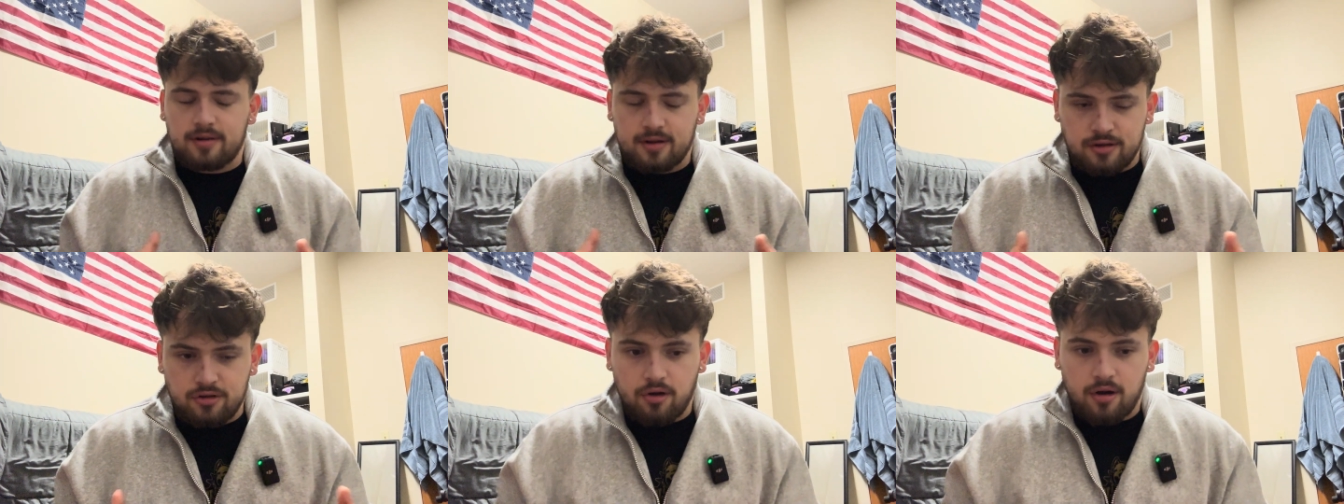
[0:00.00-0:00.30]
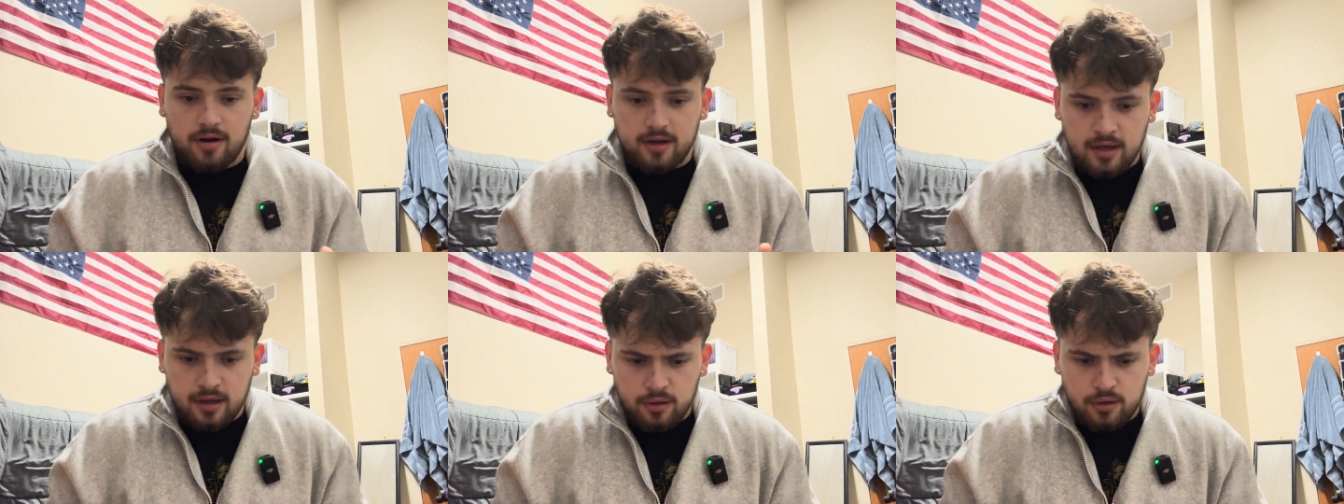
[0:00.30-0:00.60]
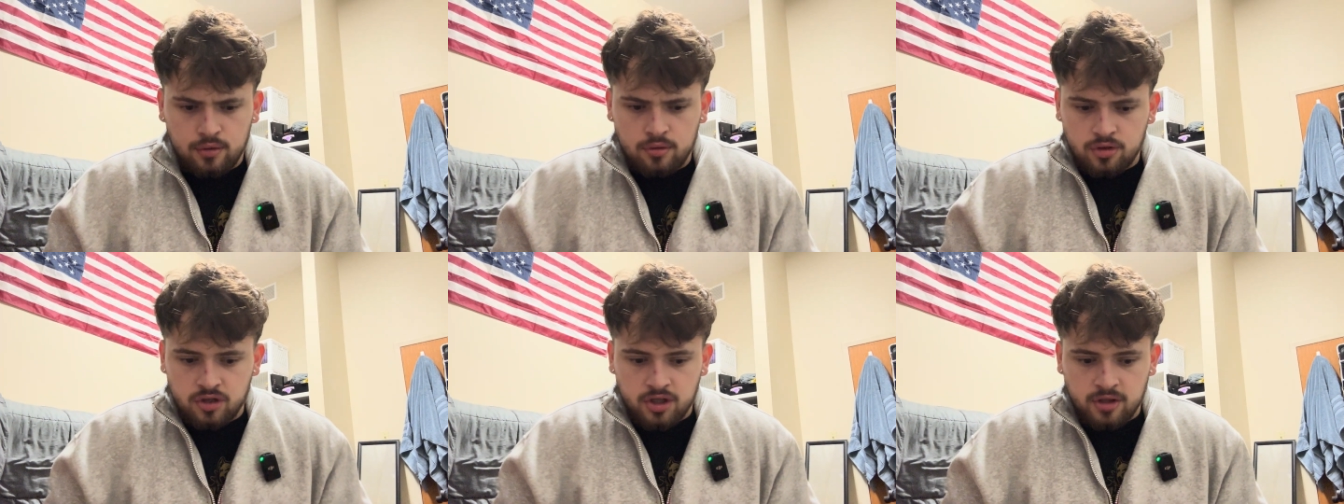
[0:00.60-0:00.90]
to draw
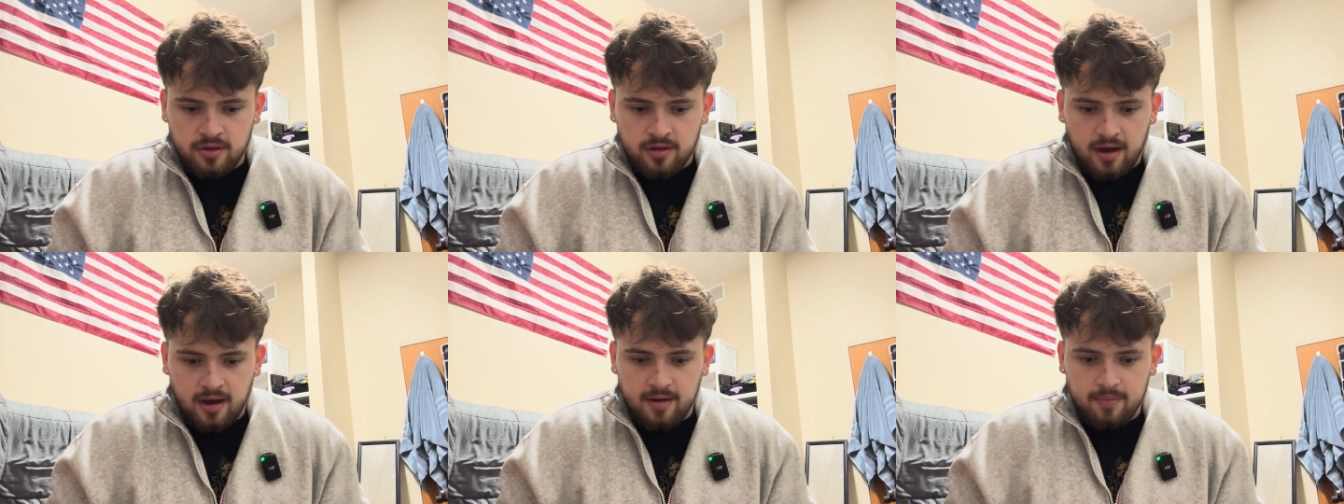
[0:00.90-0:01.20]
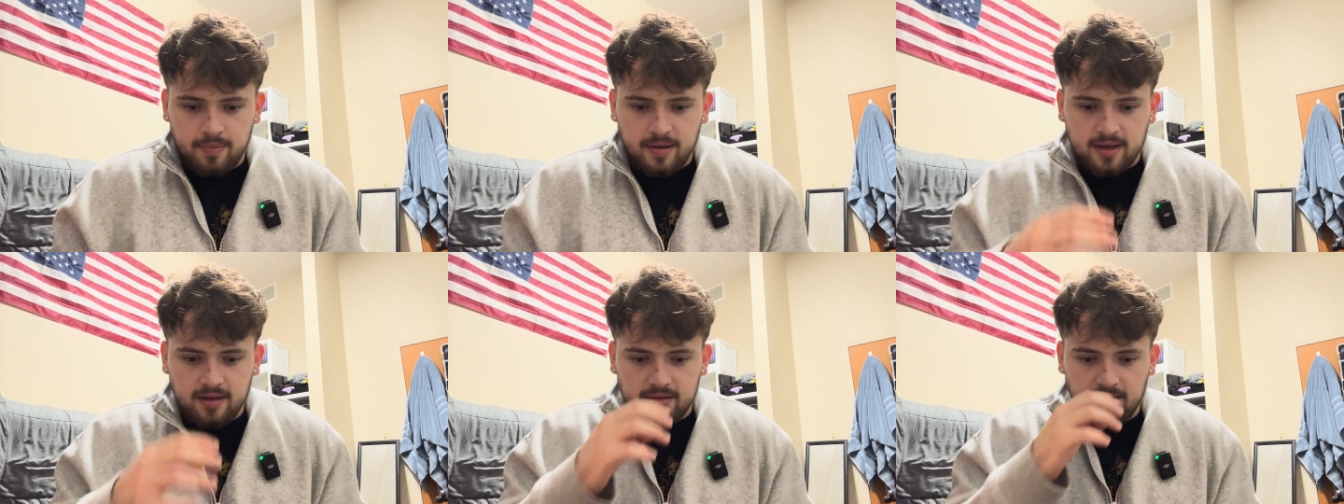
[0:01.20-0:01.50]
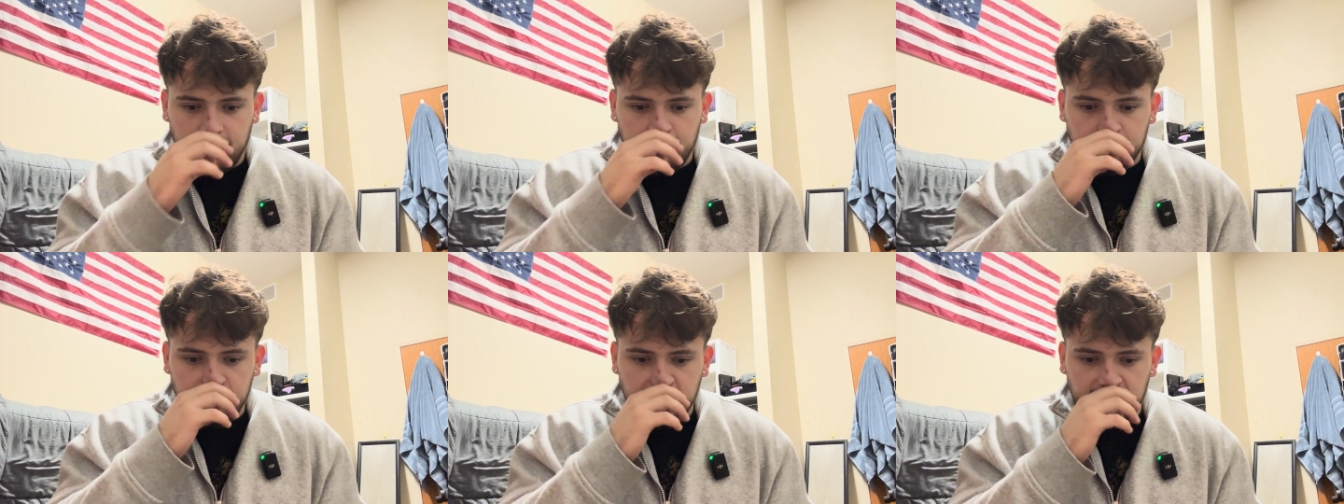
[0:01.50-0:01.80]
conclusions on because
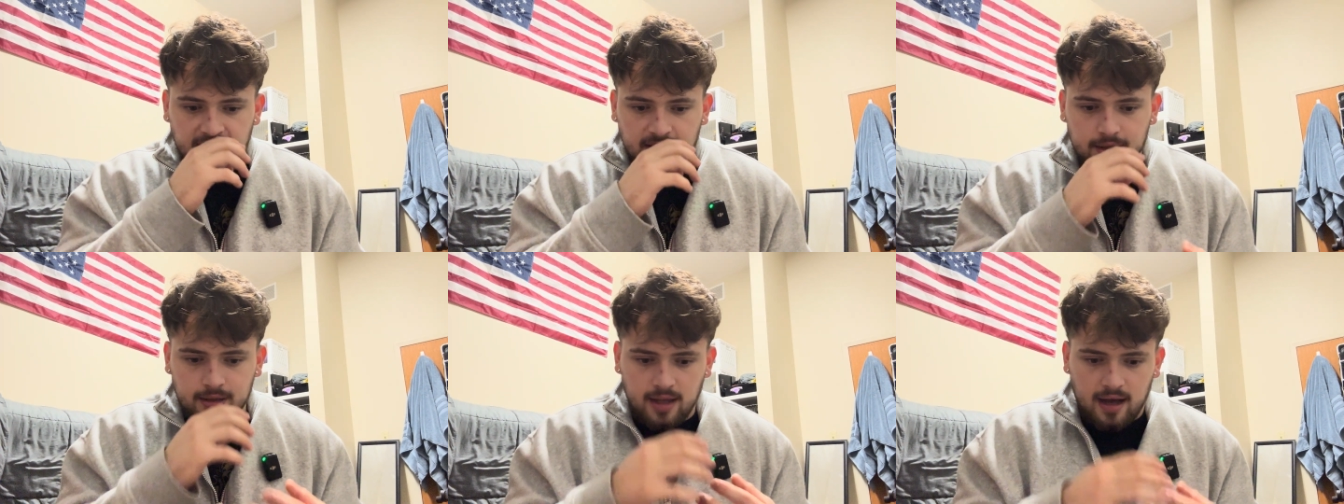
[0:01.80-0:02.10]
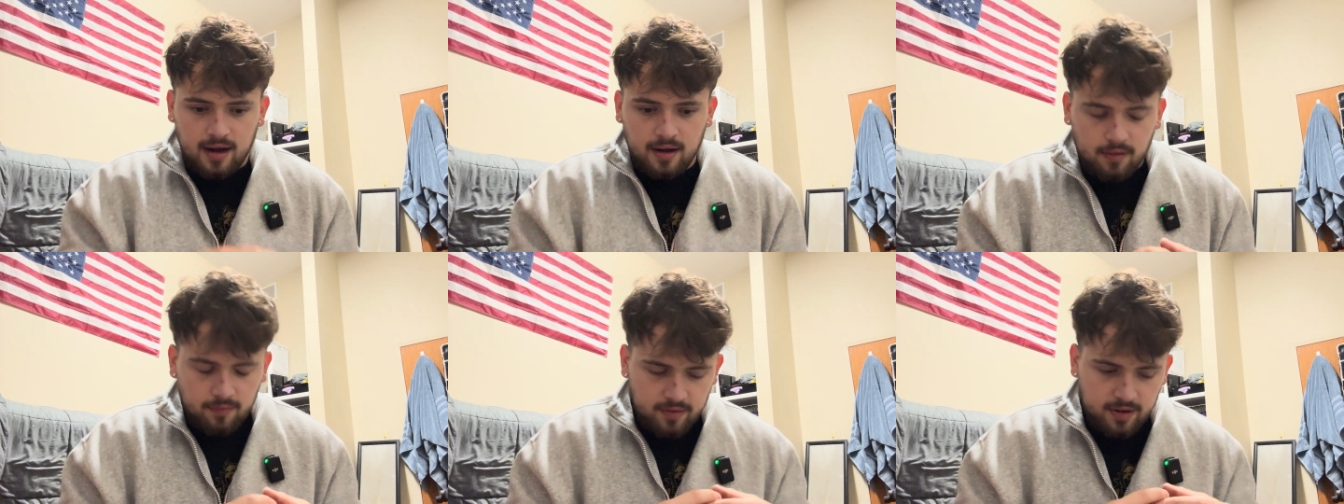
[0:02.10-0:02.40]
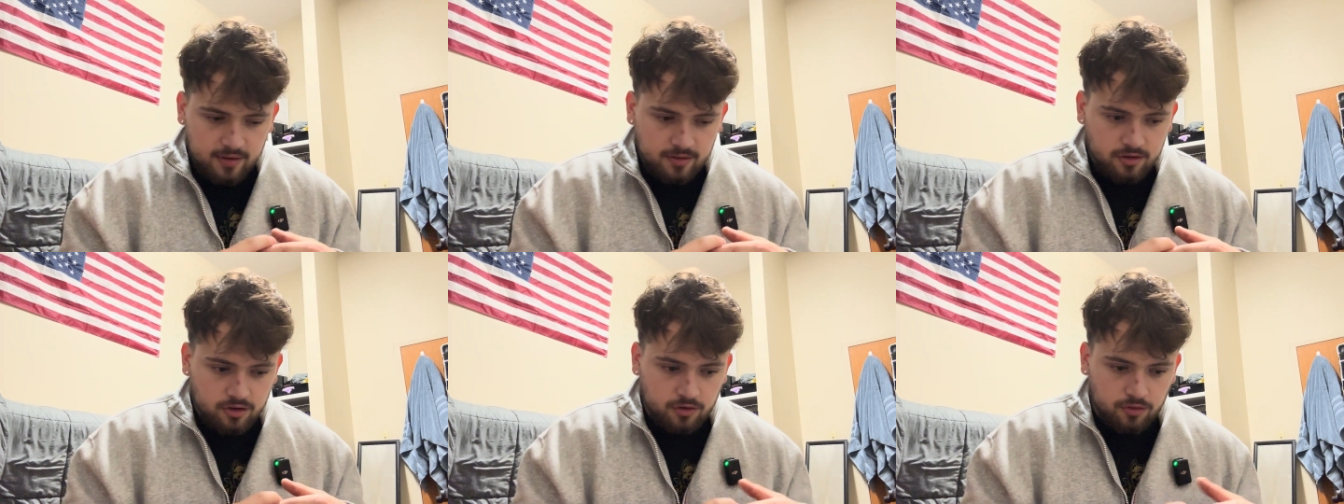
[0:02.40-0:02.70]
I feel like a lot of it
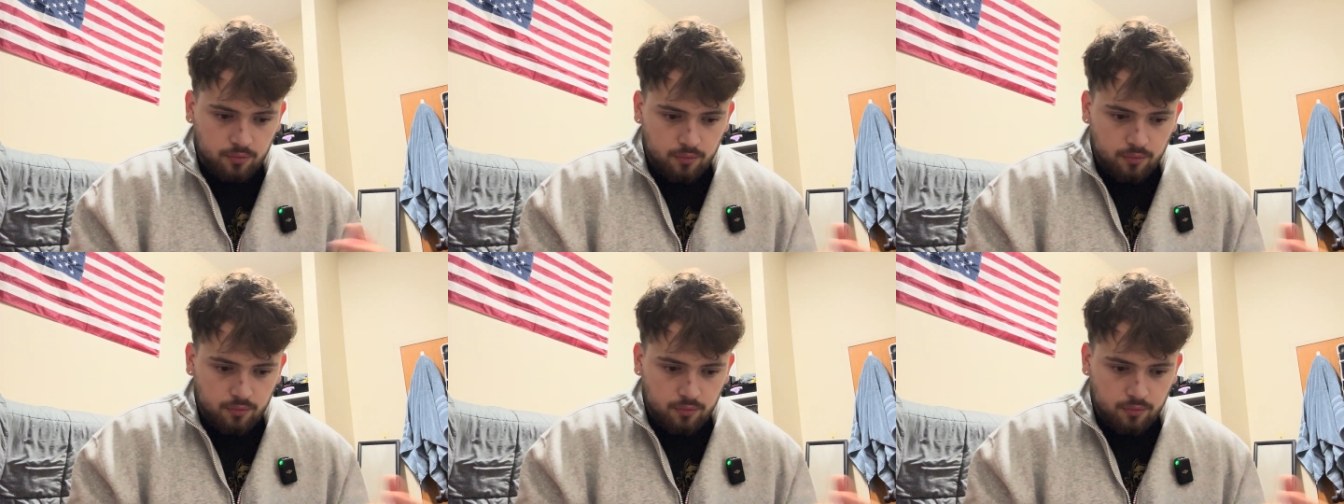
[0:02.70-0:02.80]
is just